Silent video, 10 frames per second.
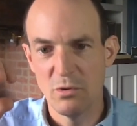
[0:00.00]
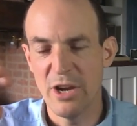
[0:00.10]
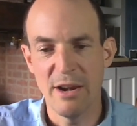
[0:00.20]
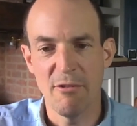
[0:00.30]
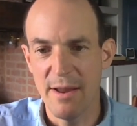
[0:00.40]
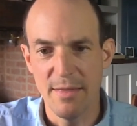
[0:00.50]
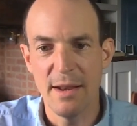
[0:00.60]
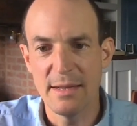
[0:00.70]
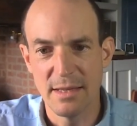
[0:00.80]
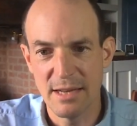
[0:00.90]
generate the
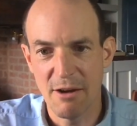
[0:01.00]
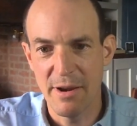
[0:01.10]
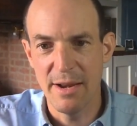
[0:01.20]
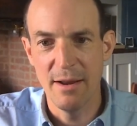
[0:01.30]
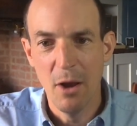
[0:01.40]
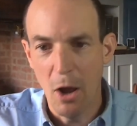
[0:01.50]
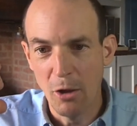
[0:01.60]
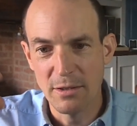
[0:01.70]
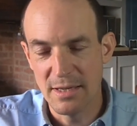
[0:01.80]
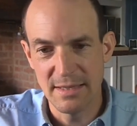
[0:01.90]
necessary
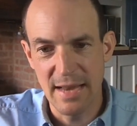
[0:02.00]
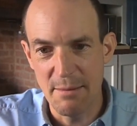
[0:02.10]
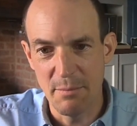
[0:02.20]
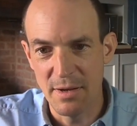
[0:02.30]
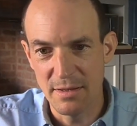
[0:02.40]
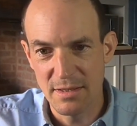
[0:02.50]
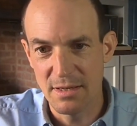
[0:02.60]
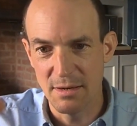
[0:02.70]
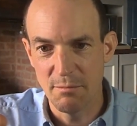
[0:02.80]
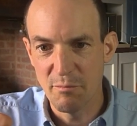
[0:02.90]
alter statements
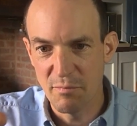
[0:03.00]
to